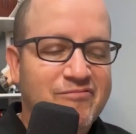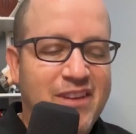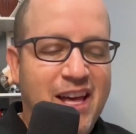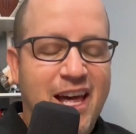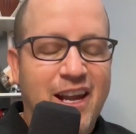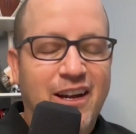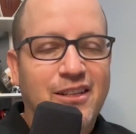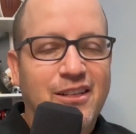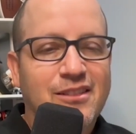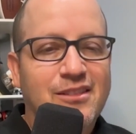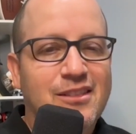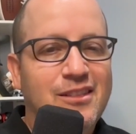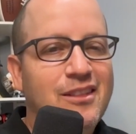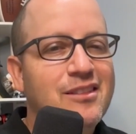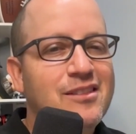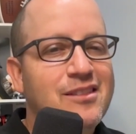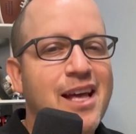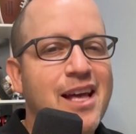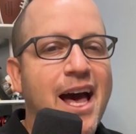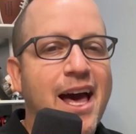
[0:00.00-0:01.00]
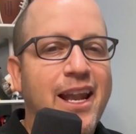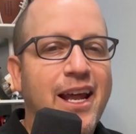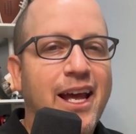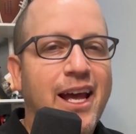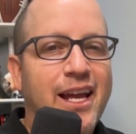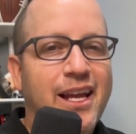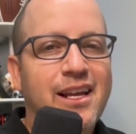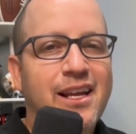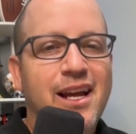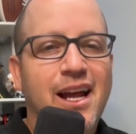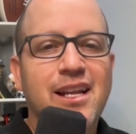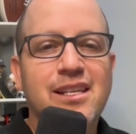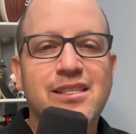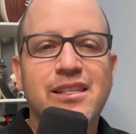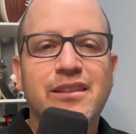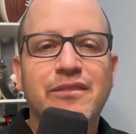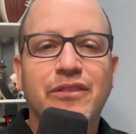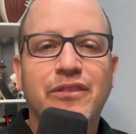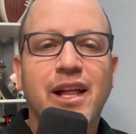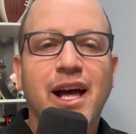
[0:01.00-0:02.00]
I don't know, it's a little sad. I can kind of see
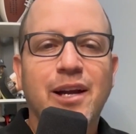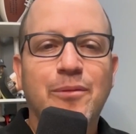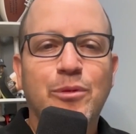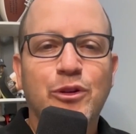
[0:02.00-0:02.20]
the flack